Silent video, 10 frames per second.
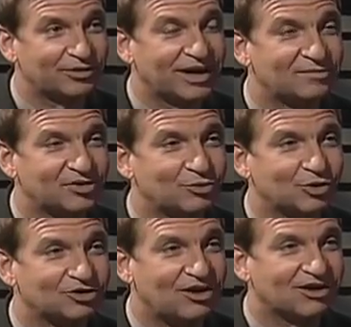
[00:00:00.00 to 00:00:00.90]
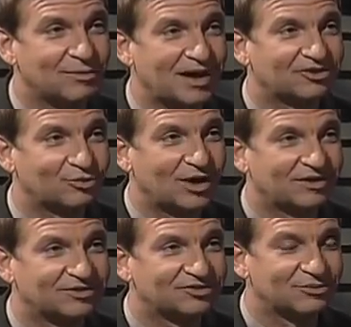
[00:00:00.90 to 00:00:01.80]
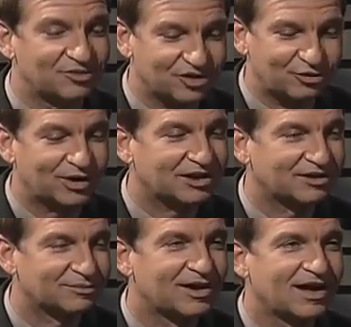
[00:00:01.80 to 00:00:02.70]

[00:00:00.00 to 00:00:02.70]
going to have much more to talk about as well in terms of the curriculum